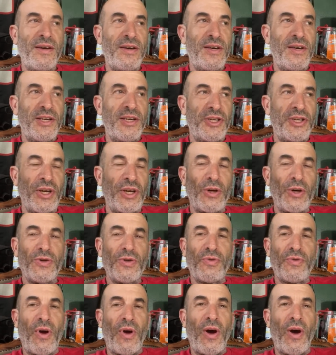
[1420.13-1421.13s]
shit goes
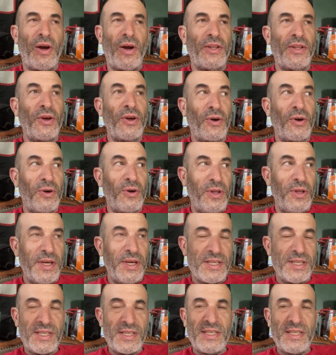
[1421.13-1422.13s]
wrong in the
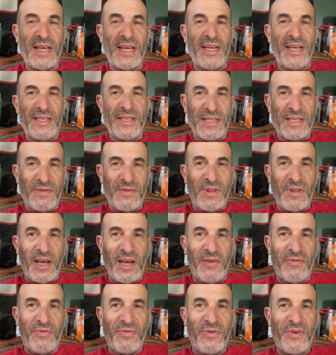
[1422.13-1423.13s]
earliest stages of
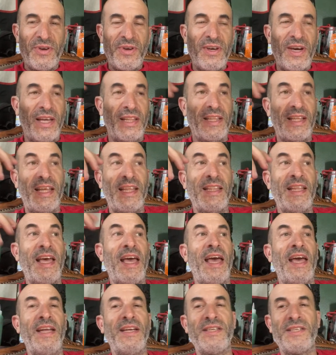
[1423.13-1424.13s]
life and in the
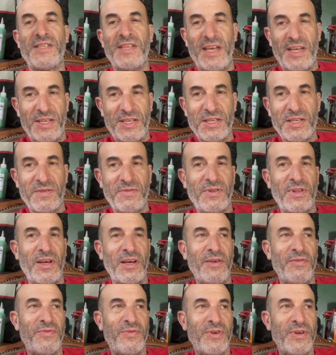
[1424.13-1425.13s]
end stages of
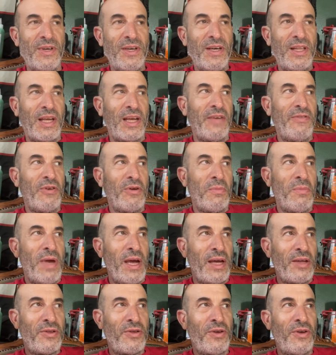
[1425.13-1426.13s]
life. Like if you can
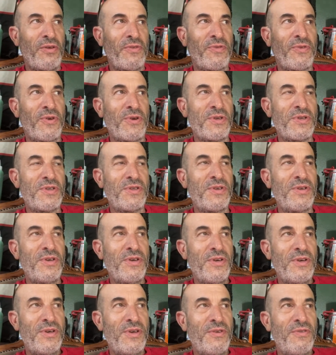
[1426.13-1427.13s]
make it to your first
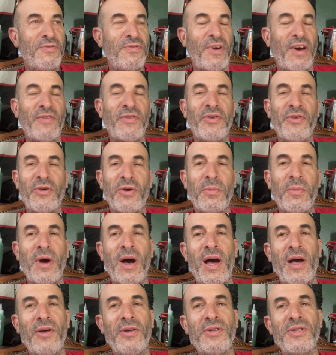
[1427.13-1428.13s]
500
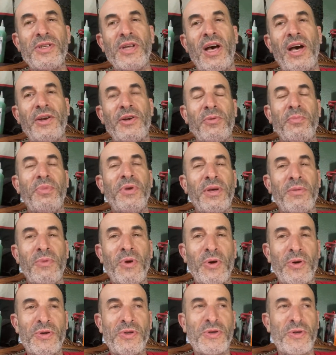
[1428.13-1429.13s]
miles on your
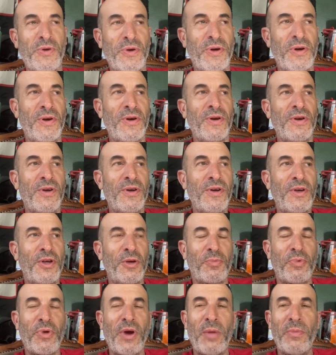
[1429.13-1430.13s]
big motor scooter,
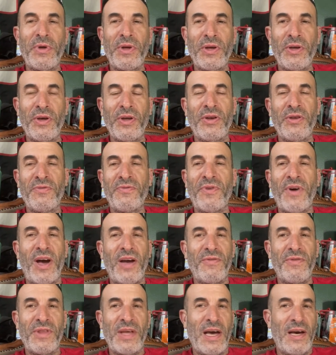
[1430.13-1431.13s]
you're probably good to
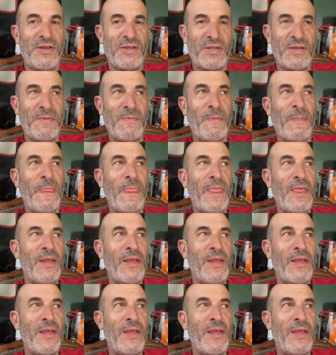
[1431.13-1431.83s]
5,000.